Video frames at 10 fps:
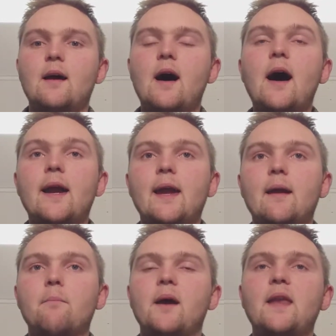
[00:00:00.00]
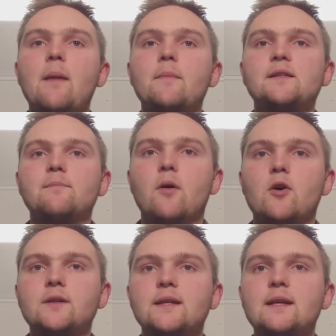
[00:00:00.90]
Hi, my name is
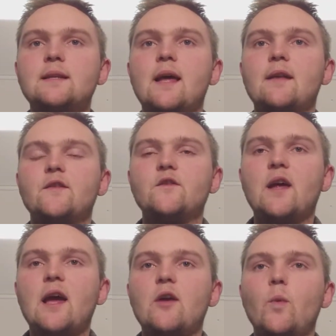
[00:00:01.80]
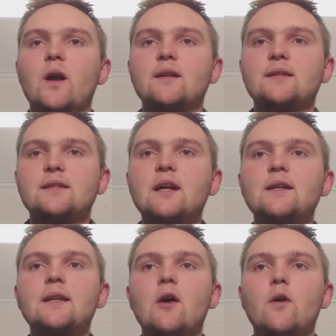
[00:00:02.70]
Bohdan and today we are
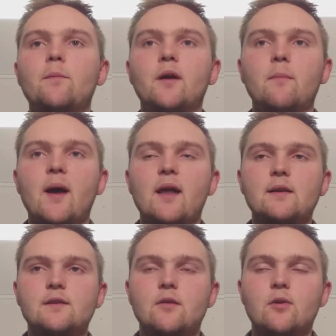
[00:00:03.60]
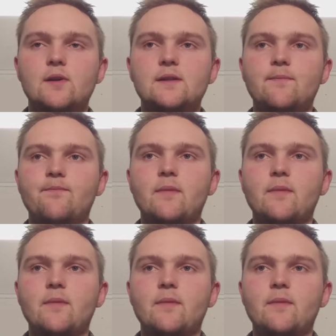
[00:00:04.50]
starting our Pragmatics course.